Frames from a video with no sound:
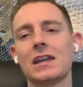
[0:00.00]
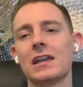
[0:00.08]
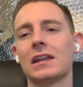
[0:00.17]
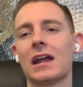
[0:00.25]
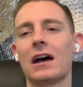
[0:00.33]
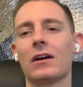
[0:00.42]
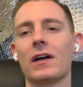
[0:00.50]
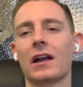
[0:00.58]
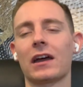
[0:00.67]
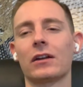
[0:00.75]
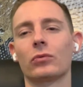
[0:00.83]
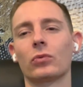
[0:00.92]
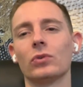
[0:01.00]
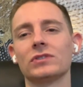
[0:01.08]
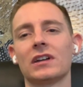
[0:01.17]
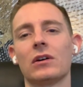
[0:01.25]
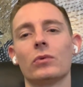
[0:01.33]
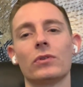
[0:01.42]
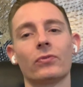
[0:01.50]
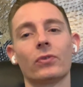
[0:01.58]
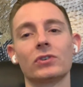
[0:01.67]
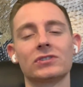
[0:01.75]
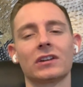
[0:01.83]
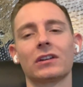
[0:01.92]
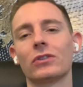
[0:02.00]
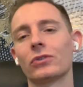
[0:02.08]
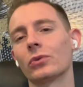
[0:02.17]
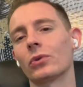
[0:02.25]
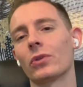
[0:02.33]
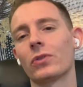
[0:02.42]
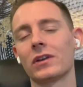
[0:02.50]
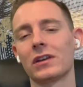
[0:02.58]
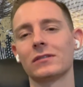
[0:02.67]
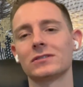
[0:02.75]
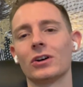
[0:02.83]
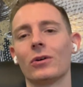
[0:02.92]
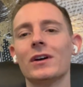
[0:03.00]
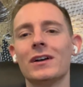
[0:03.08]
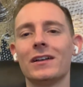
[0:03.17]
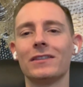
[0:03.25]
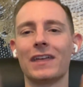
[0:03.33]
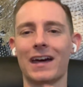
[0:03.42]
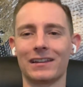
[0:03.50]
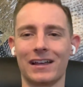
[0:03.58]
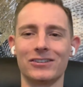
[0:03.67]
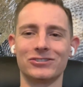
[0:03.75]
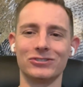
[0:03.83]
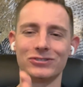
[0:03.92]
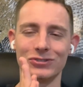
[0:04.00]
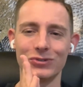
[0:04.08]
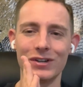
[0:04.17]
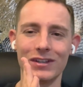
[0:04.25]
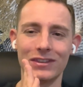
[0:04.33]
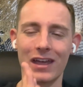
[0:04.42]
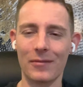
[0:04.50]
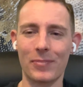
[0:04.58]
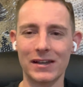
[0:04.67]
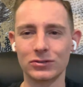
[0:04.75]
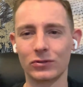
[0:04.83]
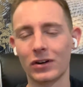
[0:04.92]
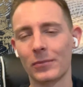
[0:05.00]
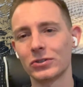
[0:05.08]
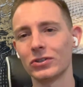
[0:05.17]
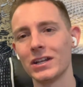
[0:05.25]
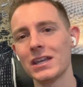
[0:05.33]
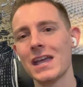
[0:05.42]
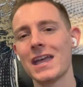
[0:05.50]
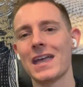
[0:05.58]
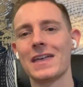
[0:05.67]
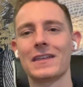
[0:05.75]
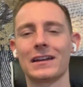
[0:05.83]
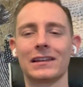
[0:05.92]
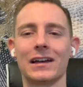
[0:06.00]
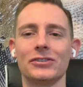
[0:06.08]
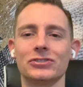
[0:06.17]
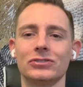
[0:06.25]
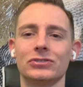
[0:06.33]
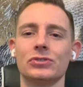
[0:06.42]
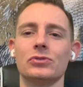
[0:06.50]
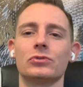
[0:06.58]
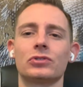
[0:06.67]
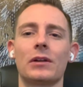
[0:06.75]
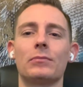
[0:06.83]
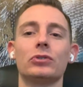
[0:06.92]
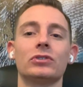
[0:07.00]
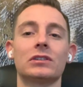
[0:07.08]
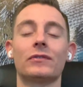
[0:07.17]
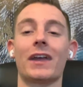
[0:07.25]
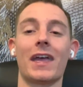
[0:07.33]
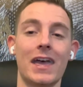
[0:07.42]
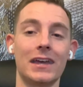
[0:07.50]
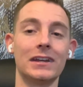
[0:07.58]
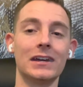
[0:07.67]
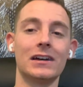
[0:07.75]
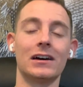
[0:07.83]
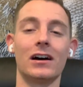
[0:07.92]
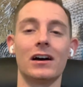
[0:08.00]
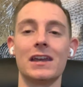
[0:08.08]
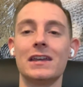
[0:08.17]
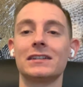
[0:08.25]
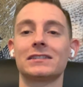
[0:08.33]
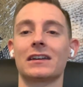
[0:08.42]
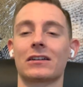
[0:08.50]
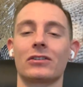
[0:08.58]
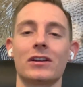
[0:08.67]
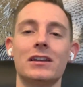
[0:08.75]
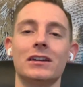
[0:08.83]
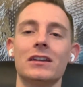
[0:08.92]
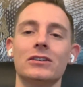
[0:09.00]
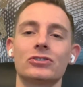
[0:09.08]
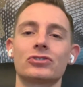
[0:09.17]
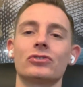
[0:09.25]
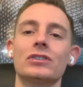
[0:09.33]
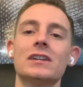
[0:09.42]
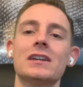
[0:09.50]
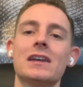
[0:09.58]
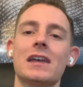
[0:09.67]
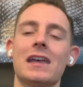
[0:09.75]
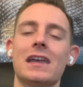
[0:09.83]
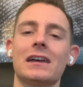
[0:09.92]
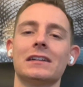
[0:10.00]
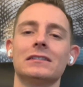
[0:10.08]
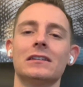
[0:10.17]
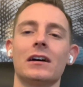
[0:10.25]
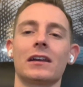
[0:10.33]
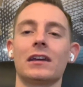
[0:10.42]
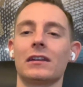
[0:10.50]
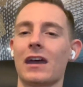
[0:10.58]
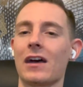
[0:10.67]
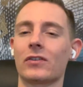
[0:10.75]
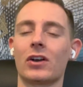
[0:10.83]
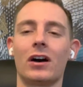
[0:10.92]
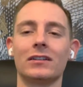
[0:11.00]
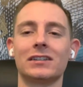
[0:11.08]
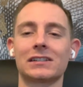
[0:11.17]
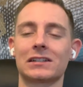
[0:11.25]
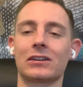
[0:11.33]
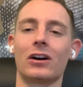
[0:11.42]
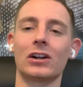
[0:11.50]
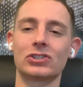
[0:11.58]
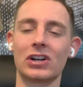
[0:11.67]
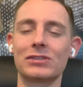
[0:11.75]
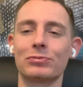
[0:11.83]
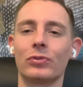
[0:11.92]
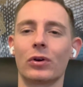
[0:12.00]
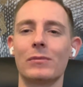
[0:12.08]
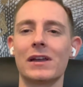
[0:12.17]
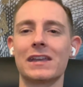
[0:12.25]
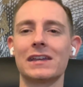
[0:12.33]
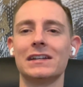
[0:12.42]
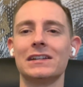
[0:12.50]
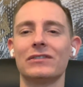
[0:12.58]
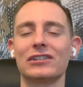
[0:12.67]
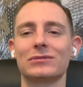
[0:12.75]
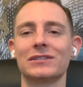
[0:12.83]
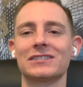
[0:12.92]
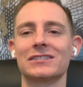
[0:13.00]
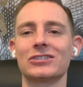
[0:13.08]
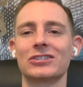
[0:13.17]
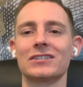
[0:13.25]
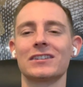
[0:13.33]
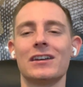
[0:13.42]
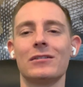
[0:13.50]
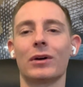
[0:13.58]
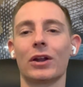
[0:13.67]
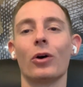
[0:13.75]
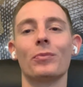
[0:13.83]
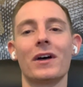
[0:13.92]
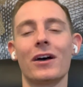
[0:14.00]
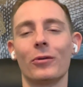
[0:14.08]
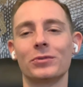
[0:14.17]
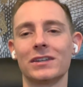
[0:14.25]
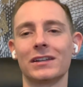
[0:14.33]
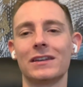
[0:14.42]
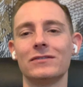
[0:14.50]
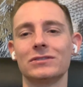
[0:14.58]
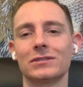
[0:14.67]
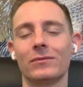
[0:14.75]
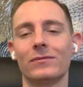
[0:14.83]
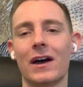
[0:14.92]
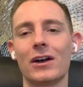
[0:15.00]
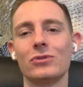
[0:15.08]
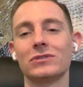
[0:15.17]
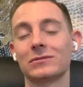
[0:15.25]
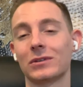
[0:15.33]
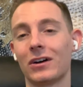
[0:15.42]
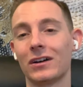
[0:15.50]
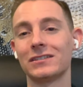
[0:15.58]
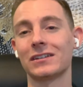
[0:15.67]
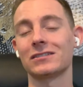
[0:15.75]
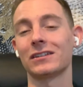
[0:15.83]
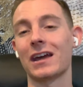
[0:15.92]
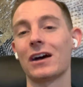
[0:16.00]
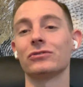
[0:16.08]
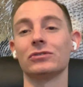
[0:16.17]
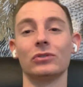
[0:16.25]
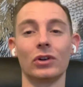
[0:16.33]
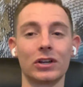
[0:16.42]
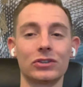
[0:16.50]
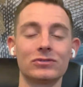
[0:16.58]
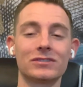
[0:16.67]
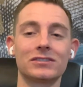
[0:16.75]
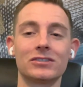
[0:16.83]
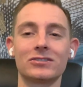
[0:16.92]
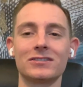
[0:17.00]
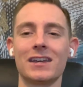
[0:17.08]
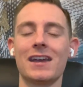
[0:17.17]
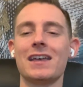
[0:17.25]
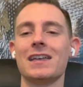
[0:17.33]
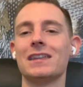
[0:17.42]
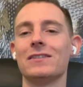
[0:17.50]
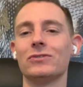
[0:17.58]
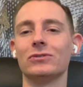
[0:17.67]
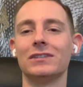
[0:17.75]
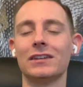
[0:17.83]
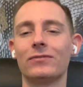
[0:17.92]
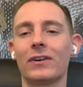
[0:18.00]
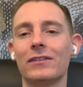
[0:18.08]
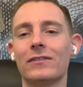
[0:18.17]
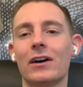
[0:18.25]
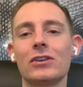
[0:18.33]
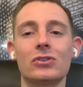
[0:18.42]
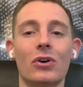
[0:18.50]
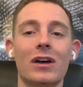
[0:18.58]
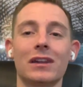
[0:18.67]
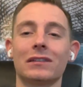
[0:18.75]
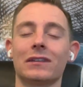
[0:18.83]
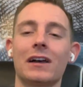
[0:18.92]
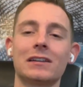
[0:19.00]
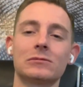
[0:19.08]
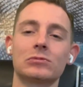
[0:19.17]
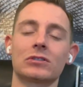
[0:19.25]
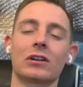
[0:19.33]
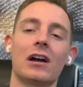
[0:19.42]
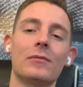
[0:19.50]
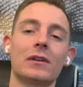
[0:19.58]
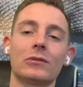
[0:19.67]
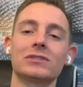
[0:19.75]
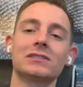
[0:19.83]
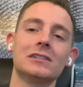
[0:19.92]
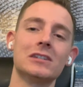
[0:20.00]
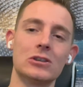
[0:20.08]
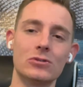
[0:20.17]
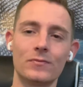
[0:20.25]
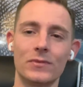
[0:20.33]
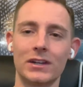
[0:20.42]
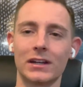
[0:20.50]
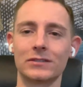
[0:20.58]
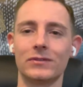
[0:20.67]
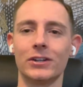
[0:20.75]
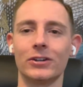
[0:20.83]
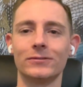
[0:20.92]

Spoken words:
and how that kind of rolls out with first, second, and third order thinking. So that allows you to not pass over opportunity, and that allows you to try and put yourself ahead in a sector, in an industry, and again, have context and contrast before making any investment decisions. But I hope that helps and gives you some value and some context on how to look at those decisions. And if you did find value, go ahead and like, subscribe, and I will see you in the next video.